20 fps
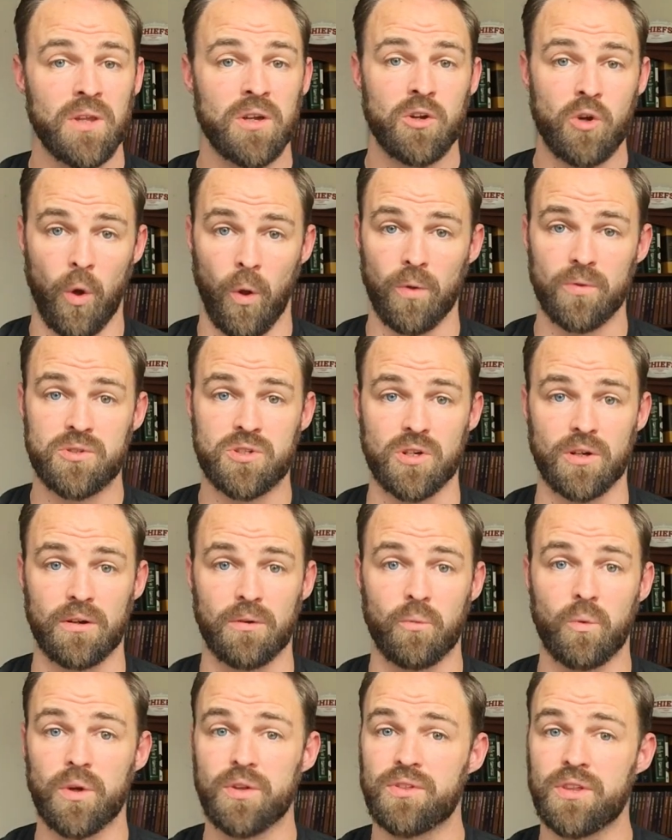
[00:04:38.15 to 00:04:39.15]
culture
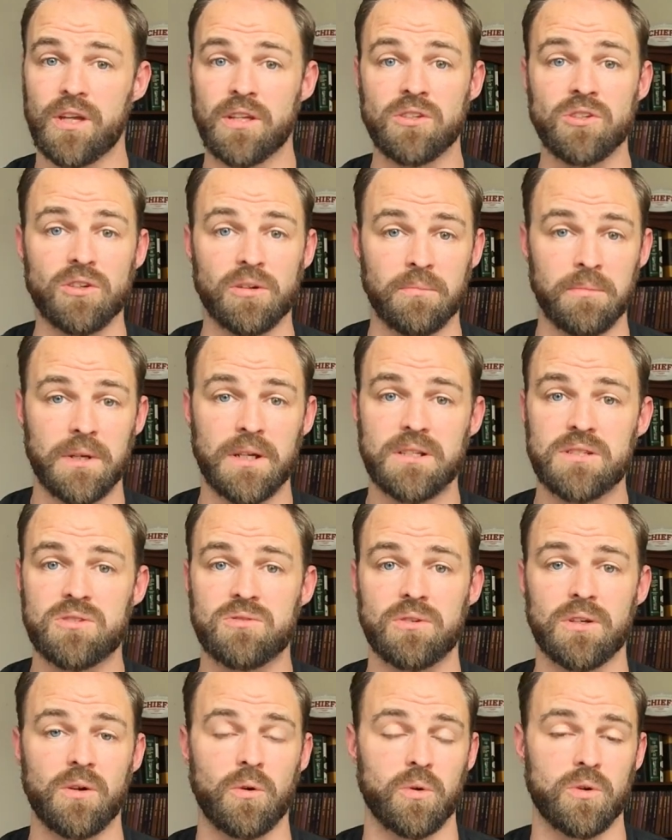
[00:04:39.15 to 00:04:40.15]
within your
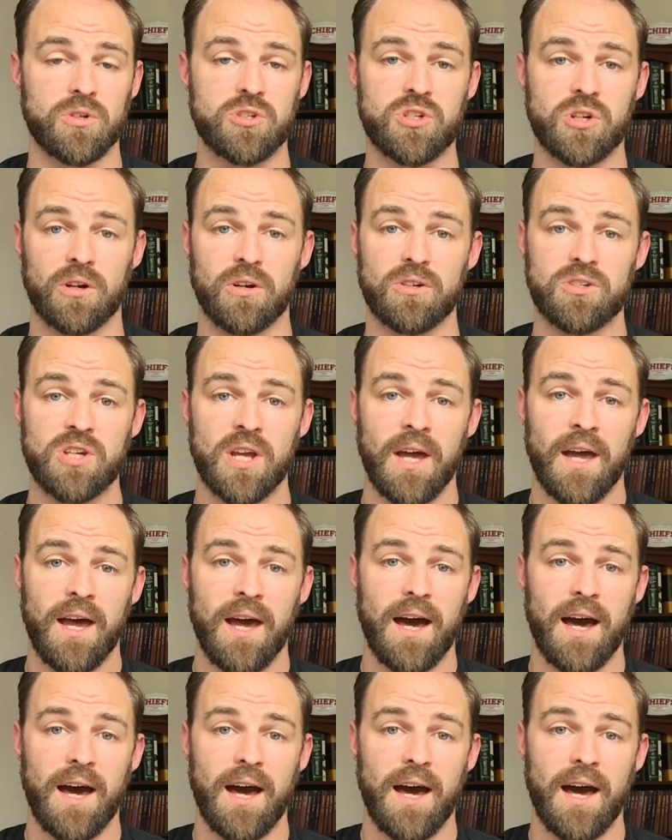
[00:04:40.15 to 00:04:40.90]
ministry or church